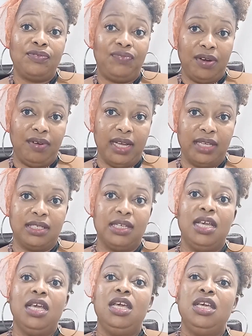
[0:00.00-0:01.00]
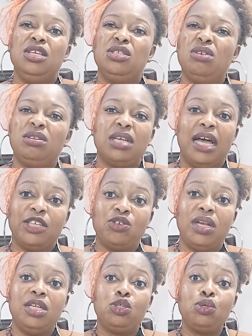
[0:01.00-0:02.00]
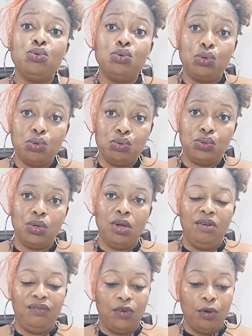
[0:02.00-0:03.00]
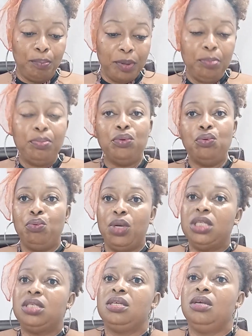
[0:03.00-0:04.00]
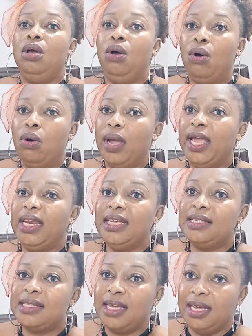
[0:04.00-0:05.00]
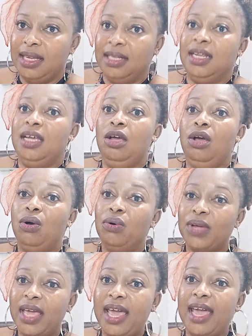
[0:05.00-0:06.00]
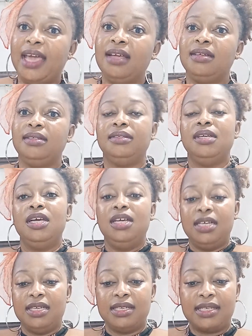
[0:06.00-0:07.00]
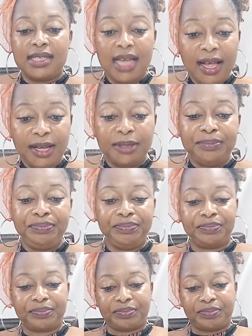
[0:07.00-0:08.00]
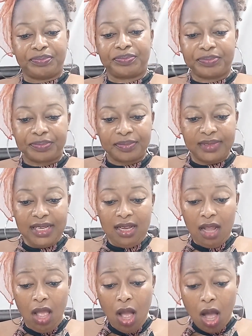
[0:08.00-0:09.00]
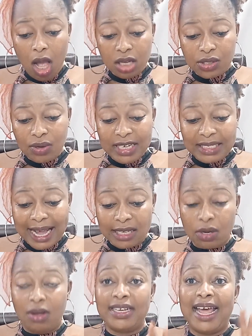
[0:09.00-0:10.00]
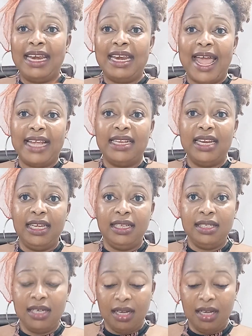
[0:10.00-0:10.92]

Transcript: variant, is not actually too good for people with oily skin. Okay, so also it has other lightening